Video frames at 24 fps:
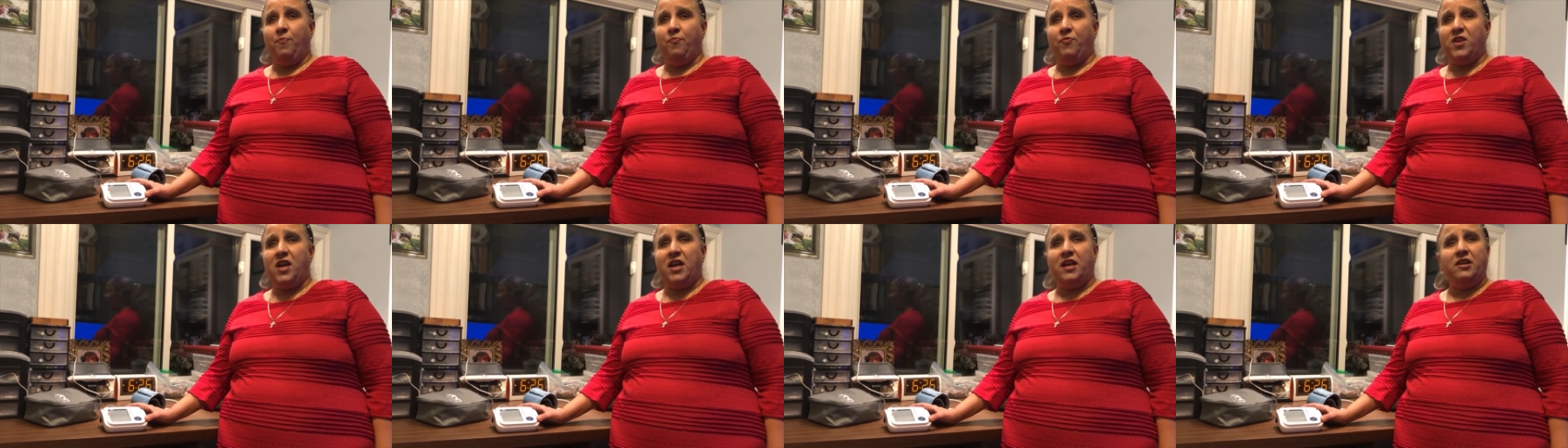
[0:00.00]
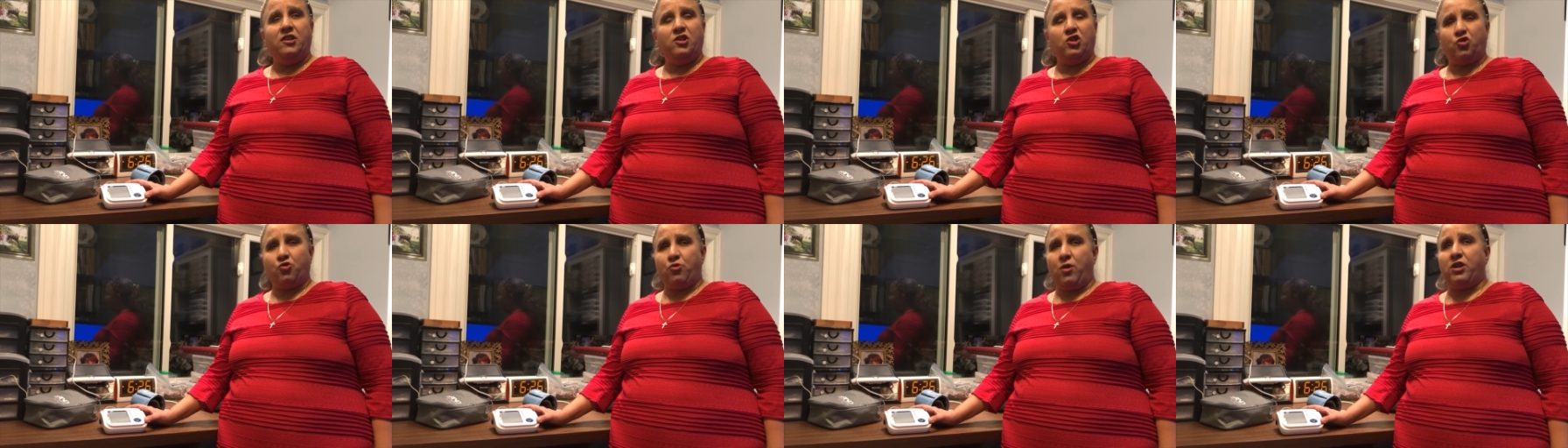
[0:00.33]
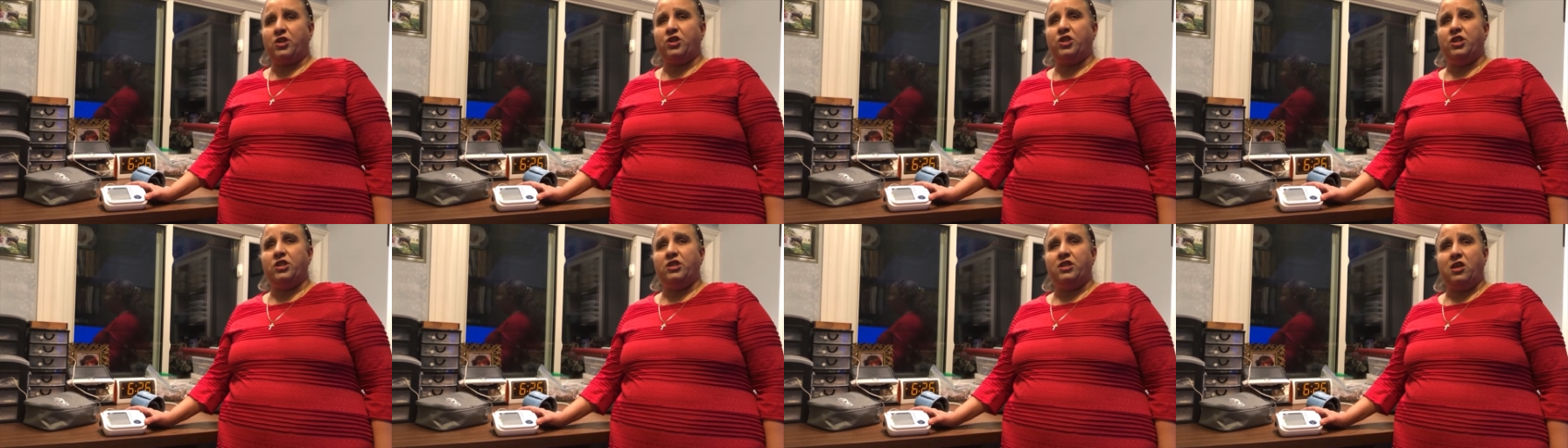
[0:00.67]
get
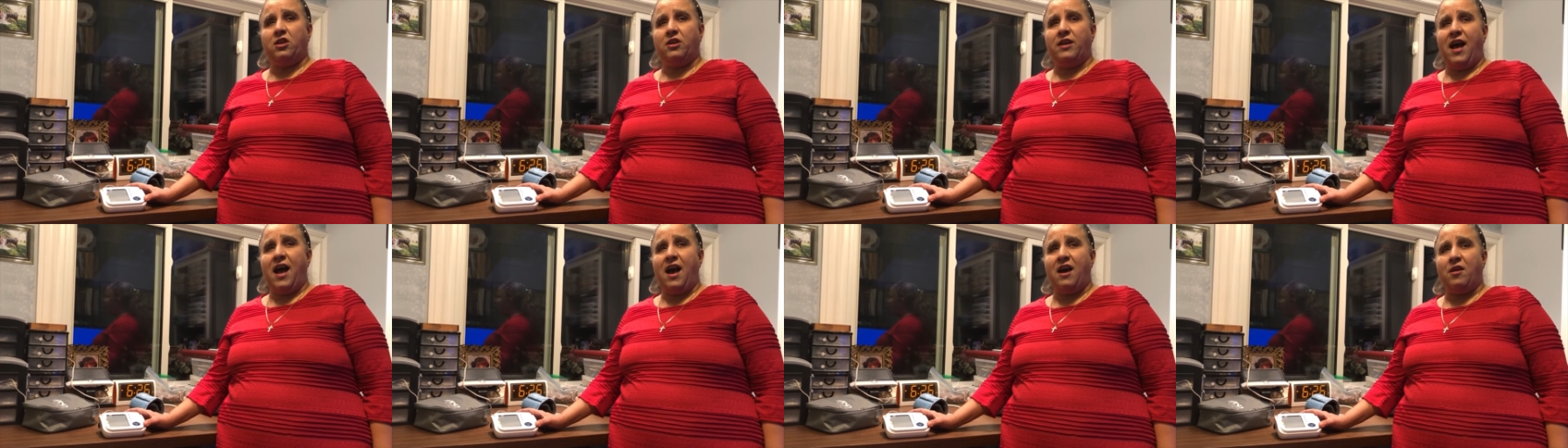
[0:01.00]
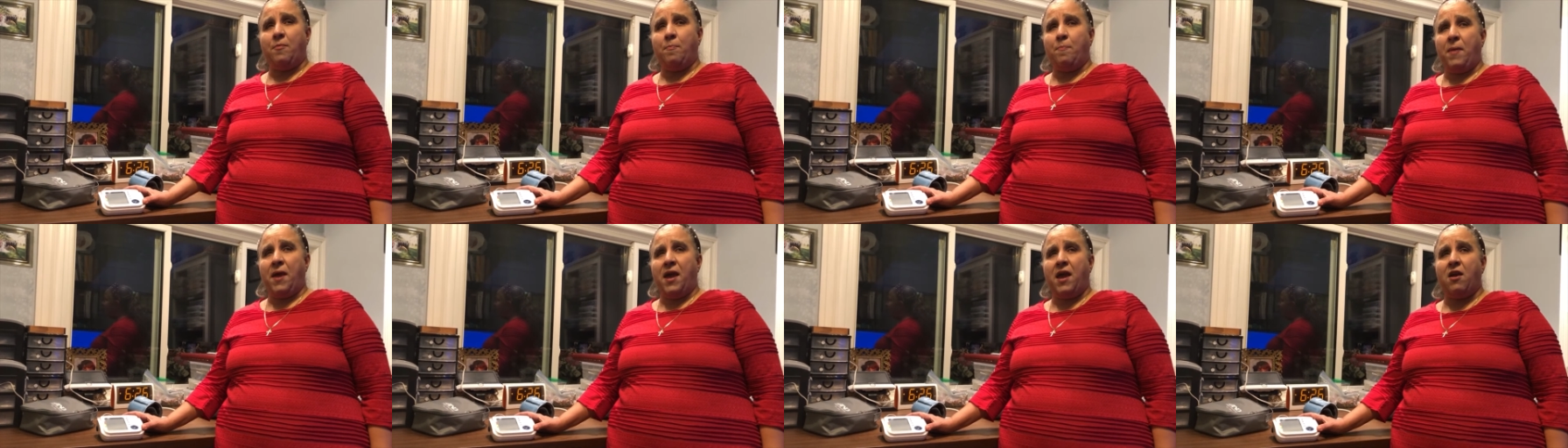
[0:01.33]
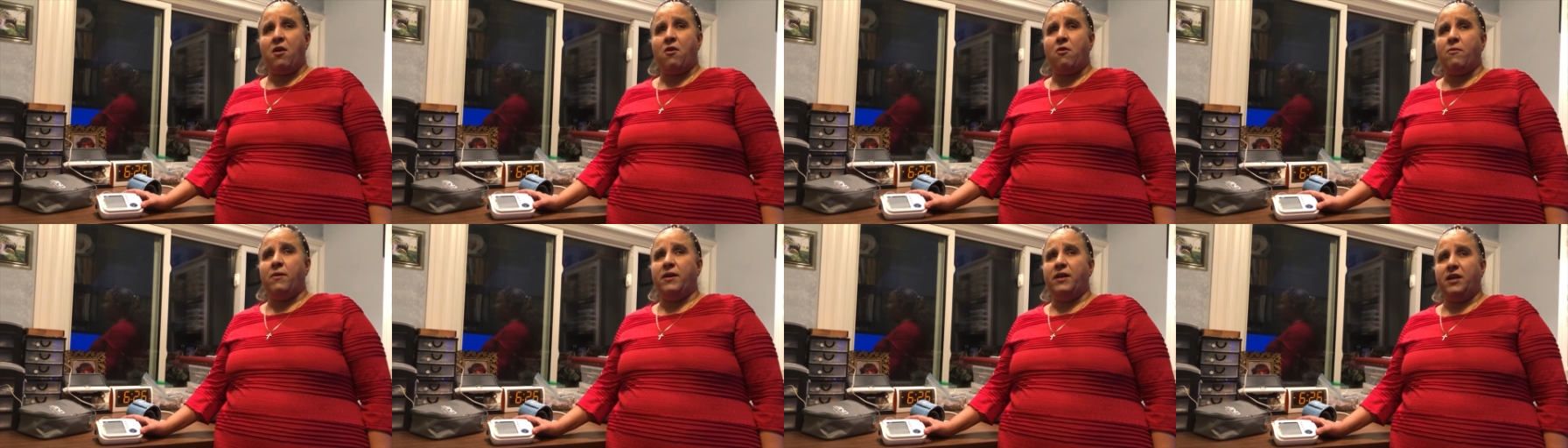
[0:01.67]
instructions on how to
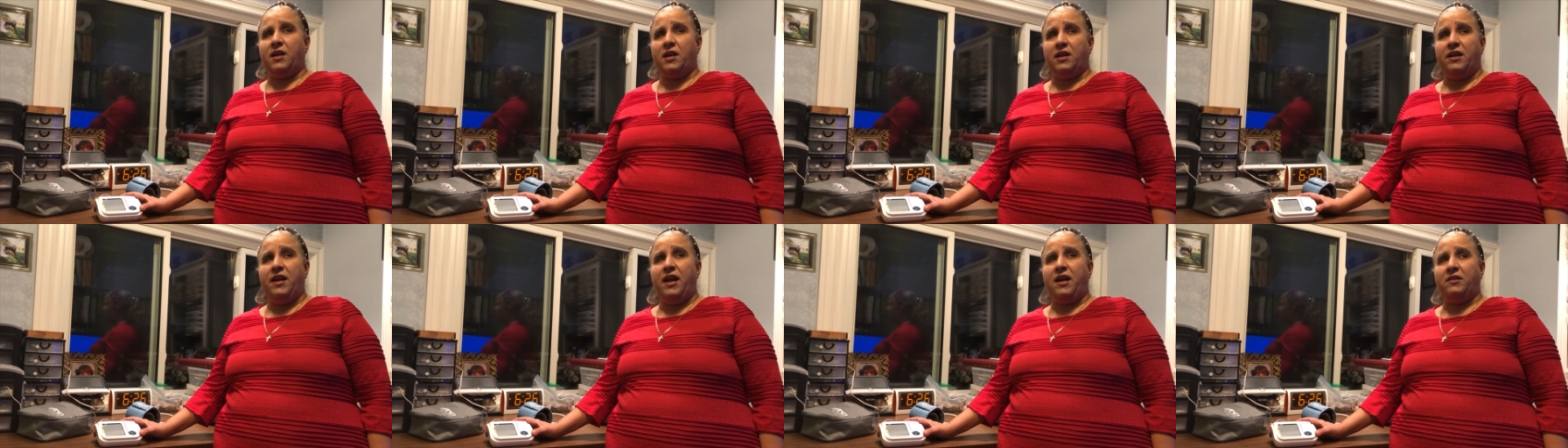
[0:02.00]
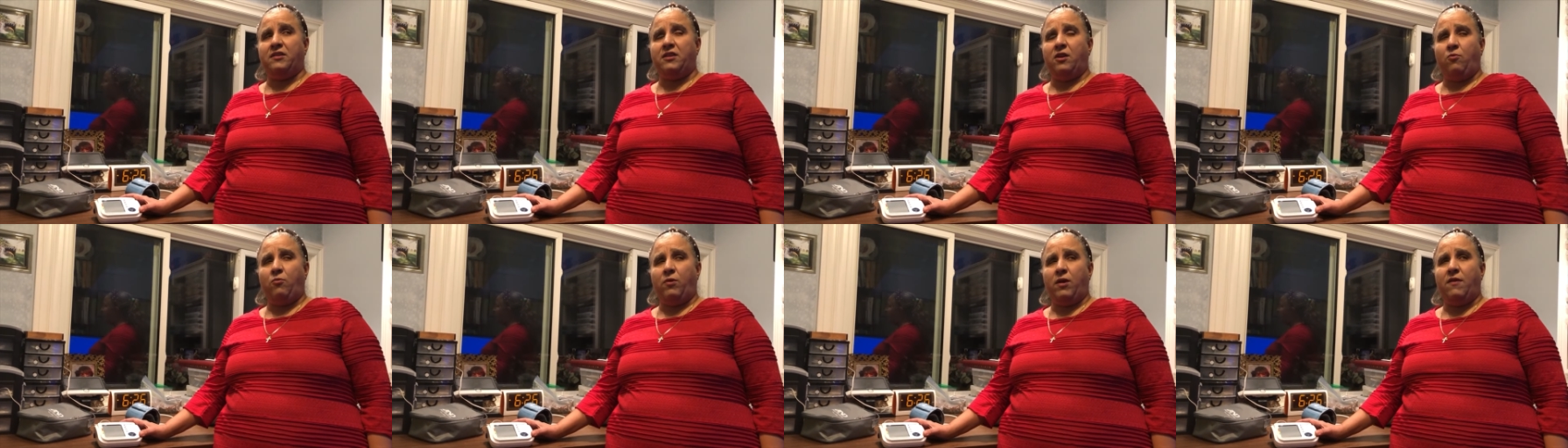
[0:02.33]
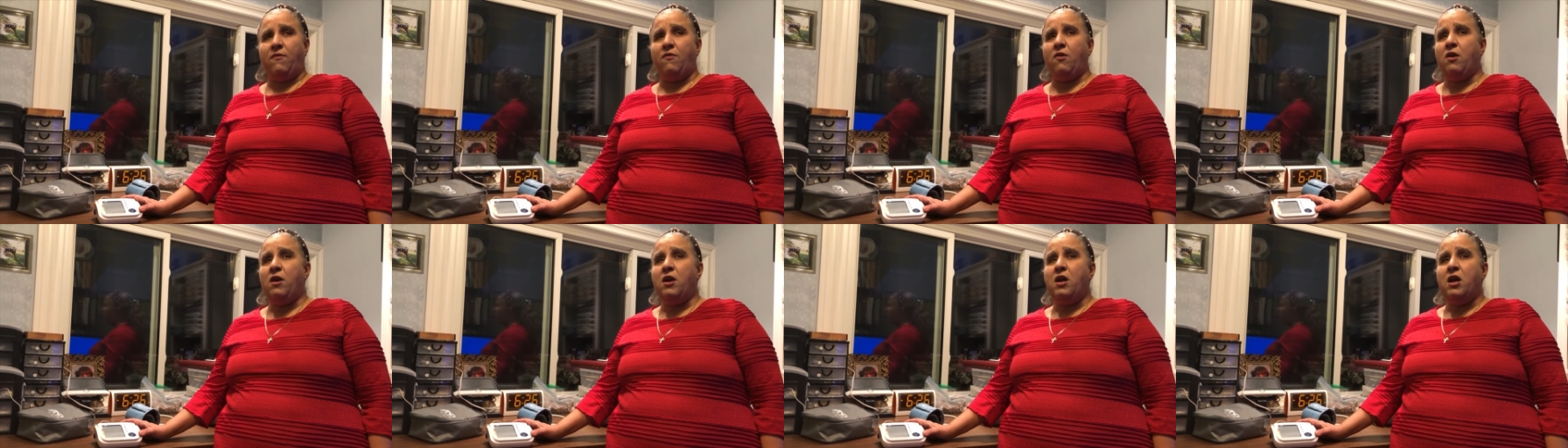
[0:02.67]
pair and connect and
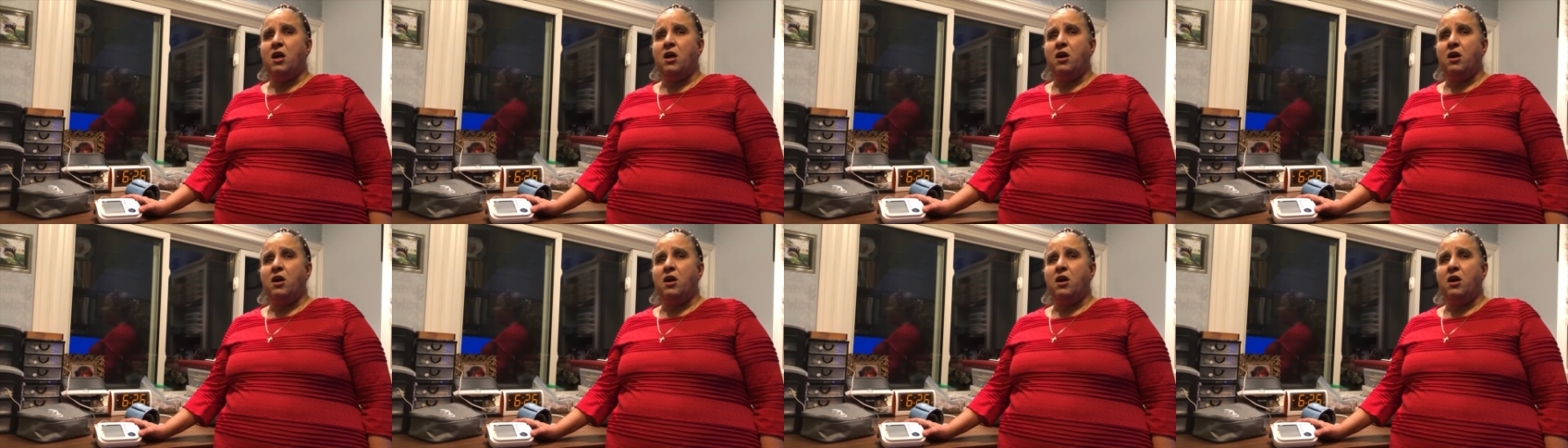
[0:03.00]
whatever,